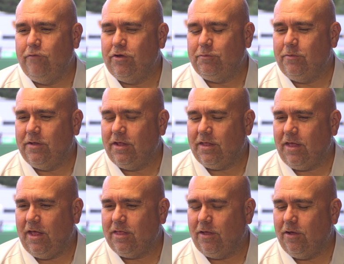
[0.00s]
and Richmond,
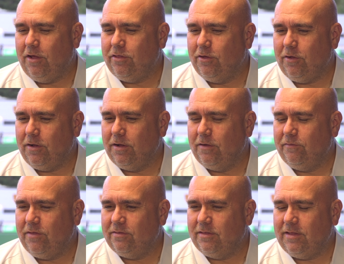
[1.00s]
it's
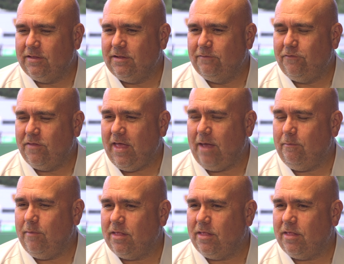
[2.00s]
for them,